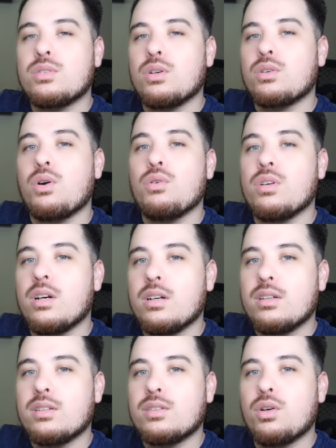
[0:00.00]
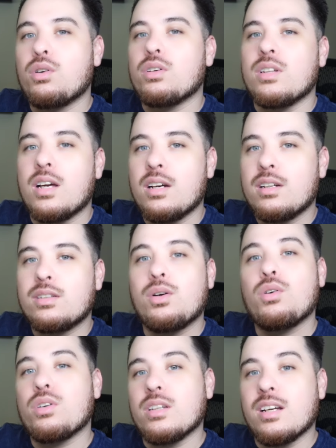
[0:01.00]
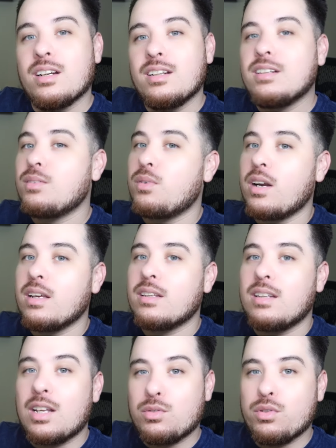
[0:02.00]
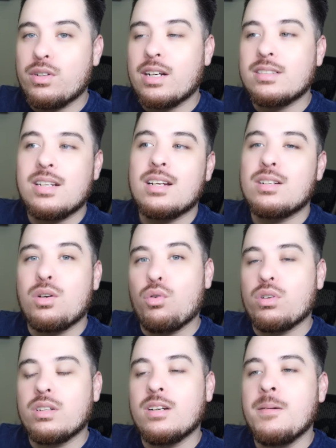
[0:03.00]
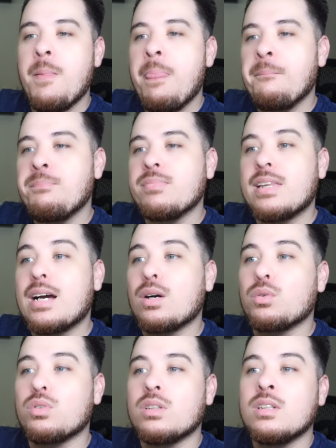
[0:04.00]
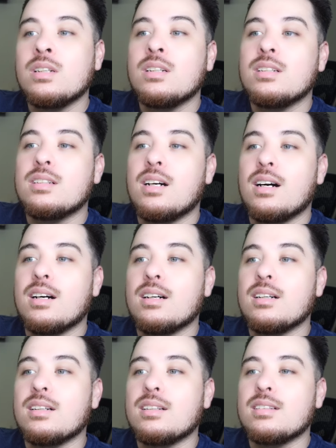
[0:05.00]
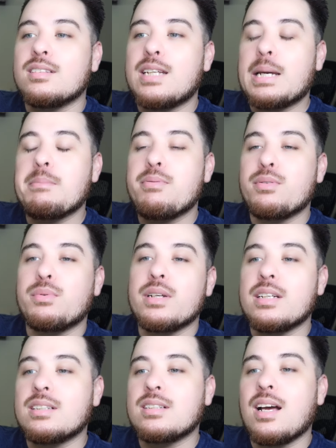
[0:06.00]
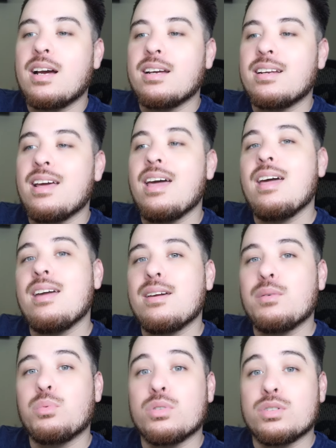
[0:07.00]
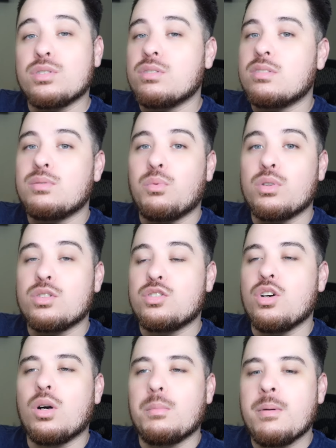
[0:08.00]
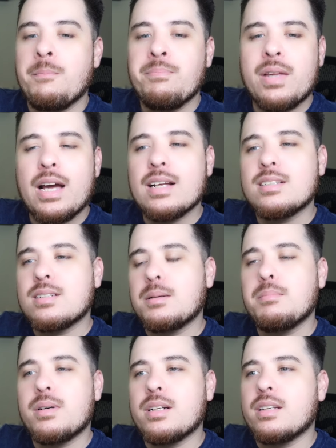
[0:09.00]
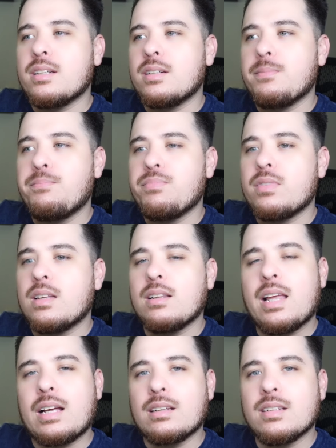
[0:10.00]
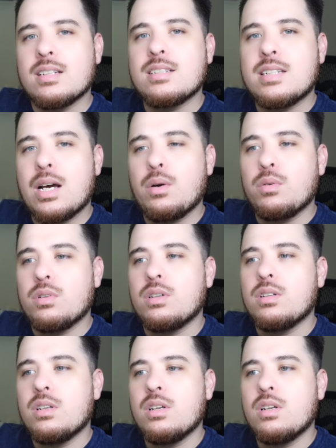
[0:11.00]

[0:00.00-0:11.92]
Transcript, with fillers: Cocona. Cocona. Cocona, right? That's what you guys said? Cocona? Now, uh, tape 3 side A was was dope. I had somebody like list out